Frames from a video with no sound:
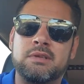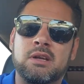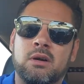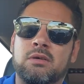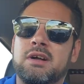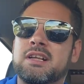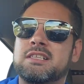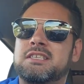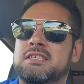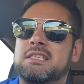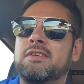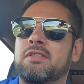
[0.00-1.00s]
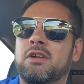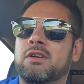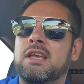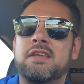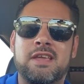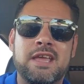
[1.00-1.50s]

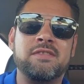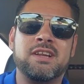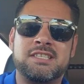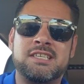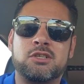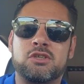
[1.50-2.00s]
even a 6